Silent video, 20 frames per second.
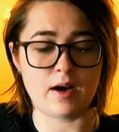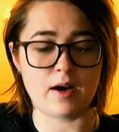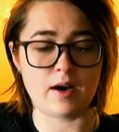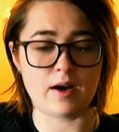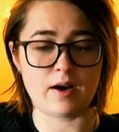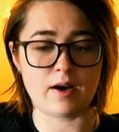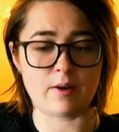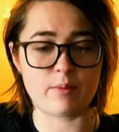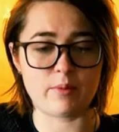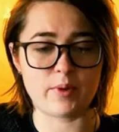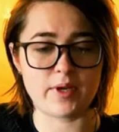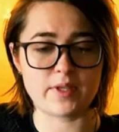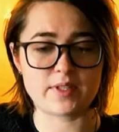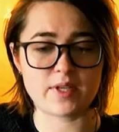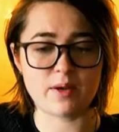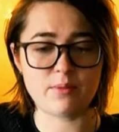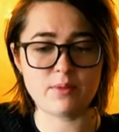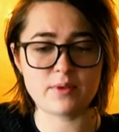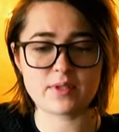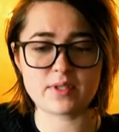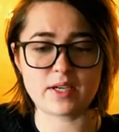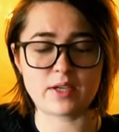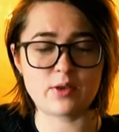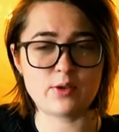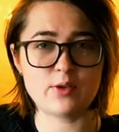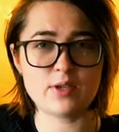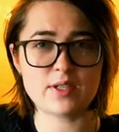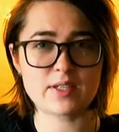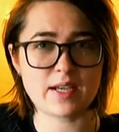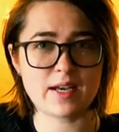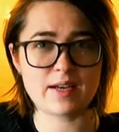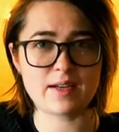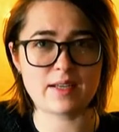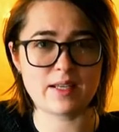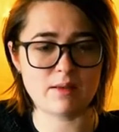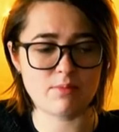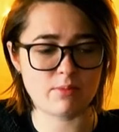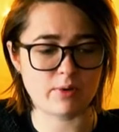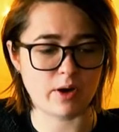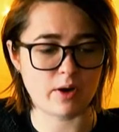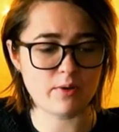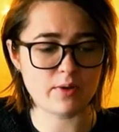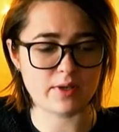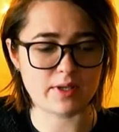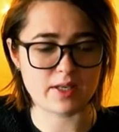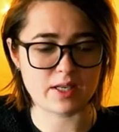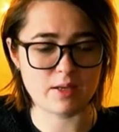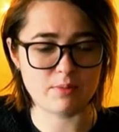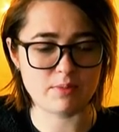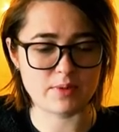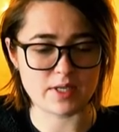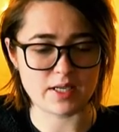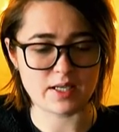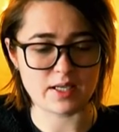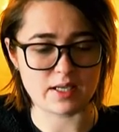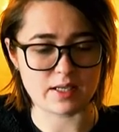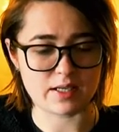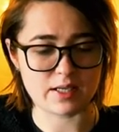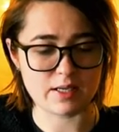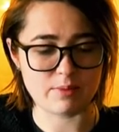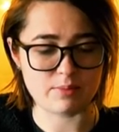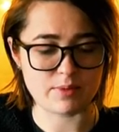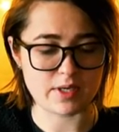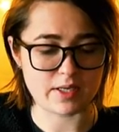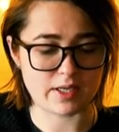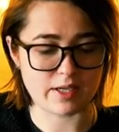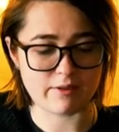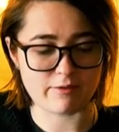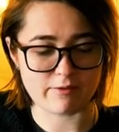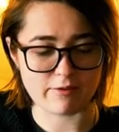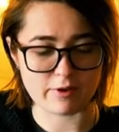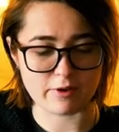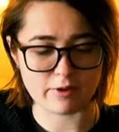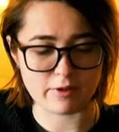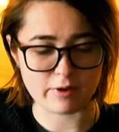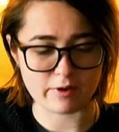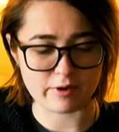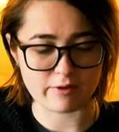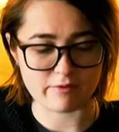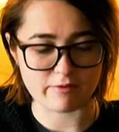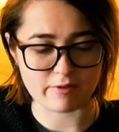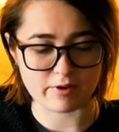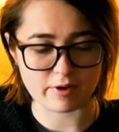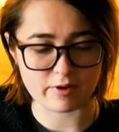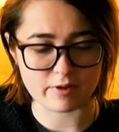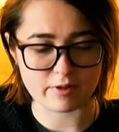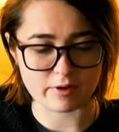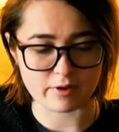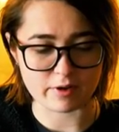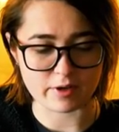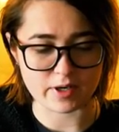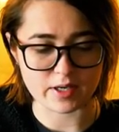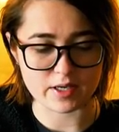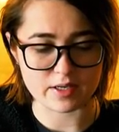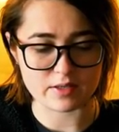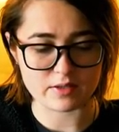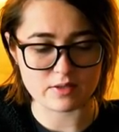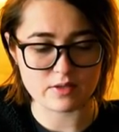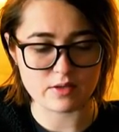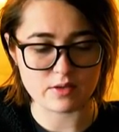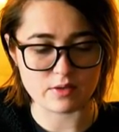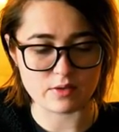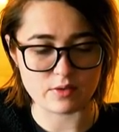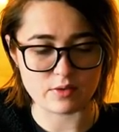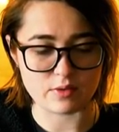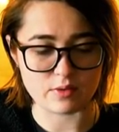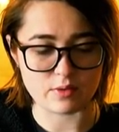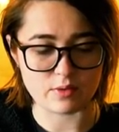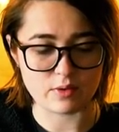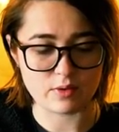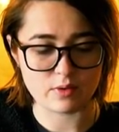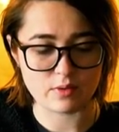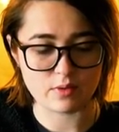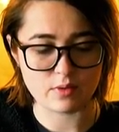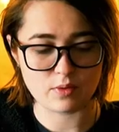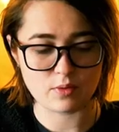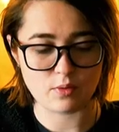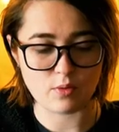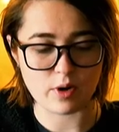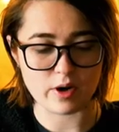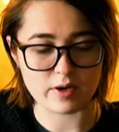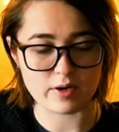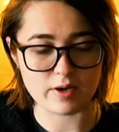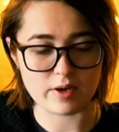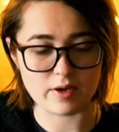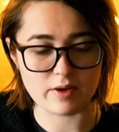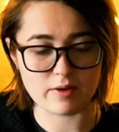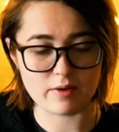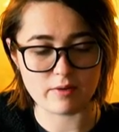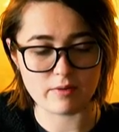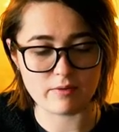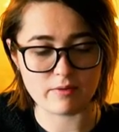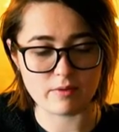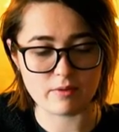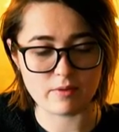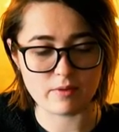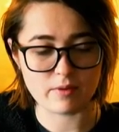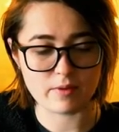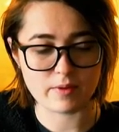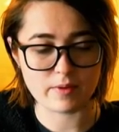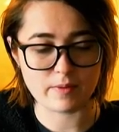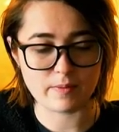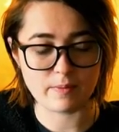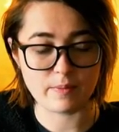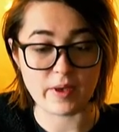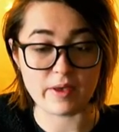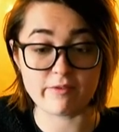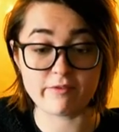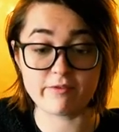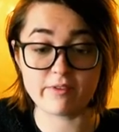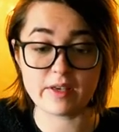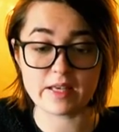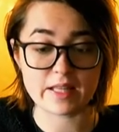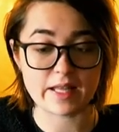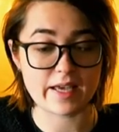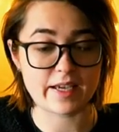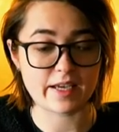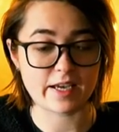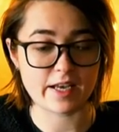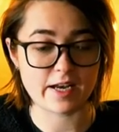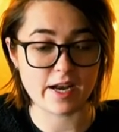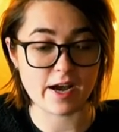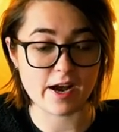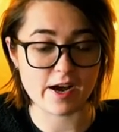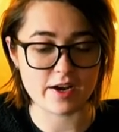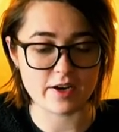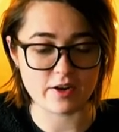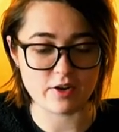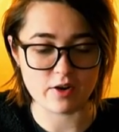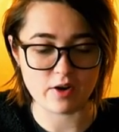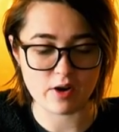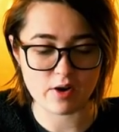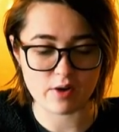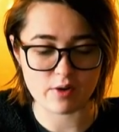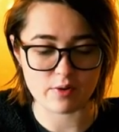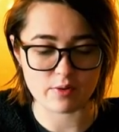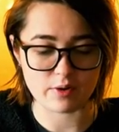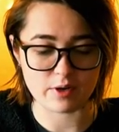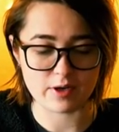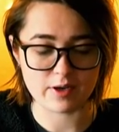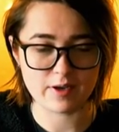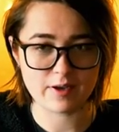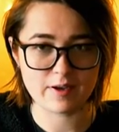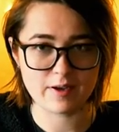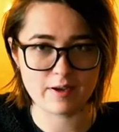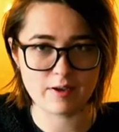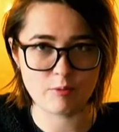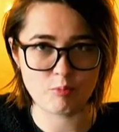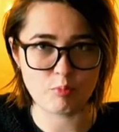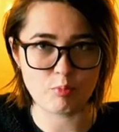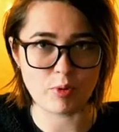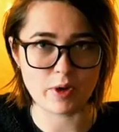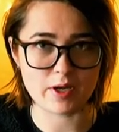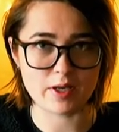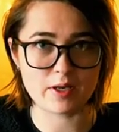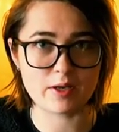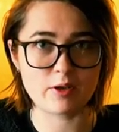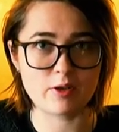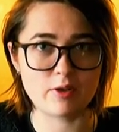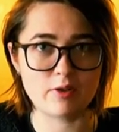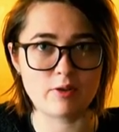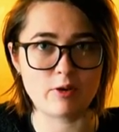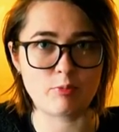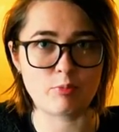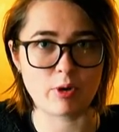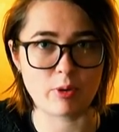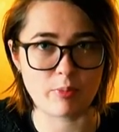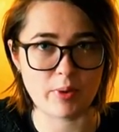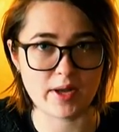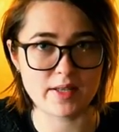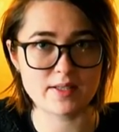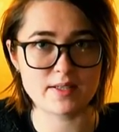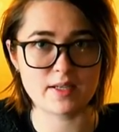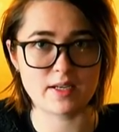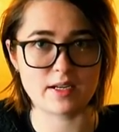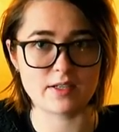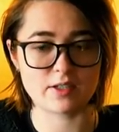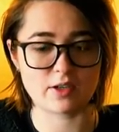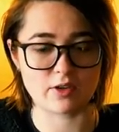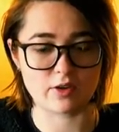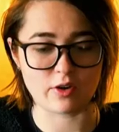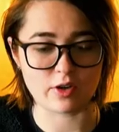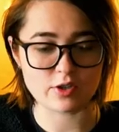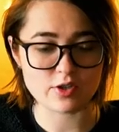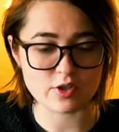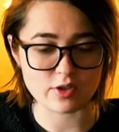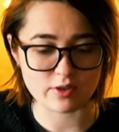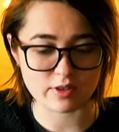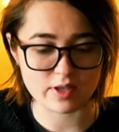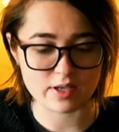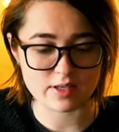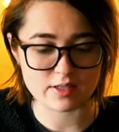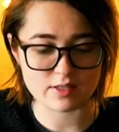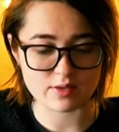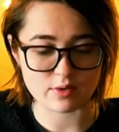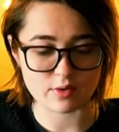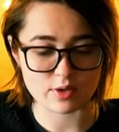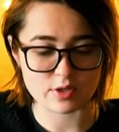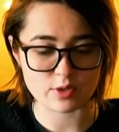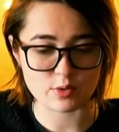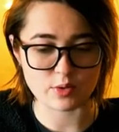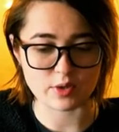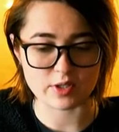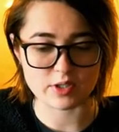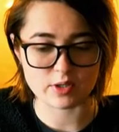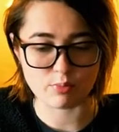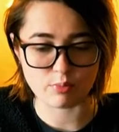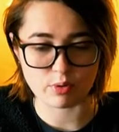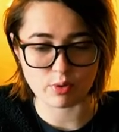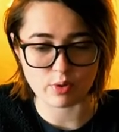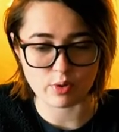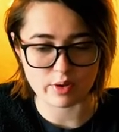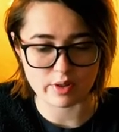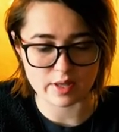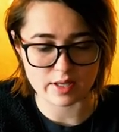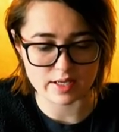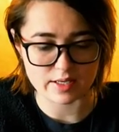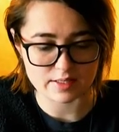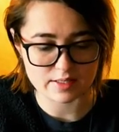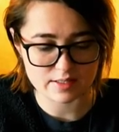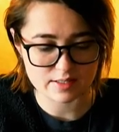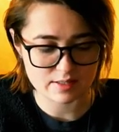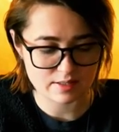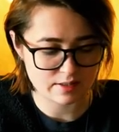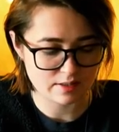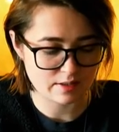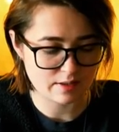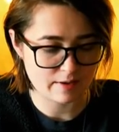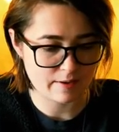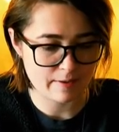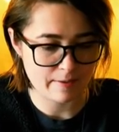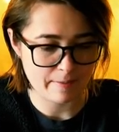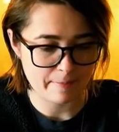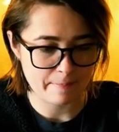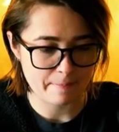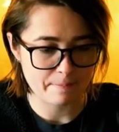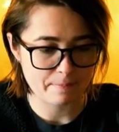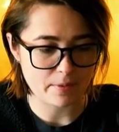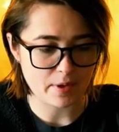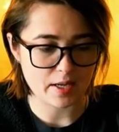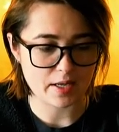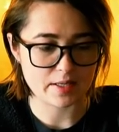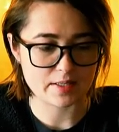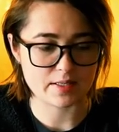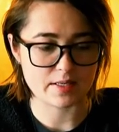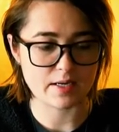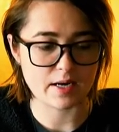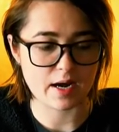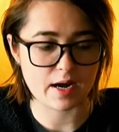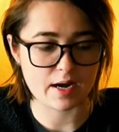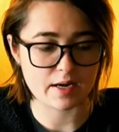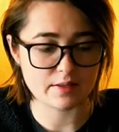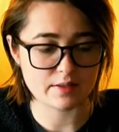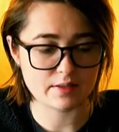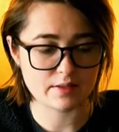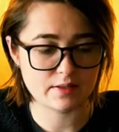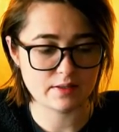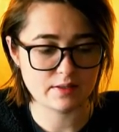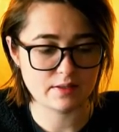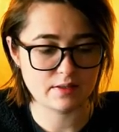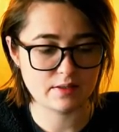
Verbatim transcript: um, it's almost like you just got to keep going, keep digging, keep digging further and further into what may feel like an unknown, but your propensity to nurture this or to explore this is not,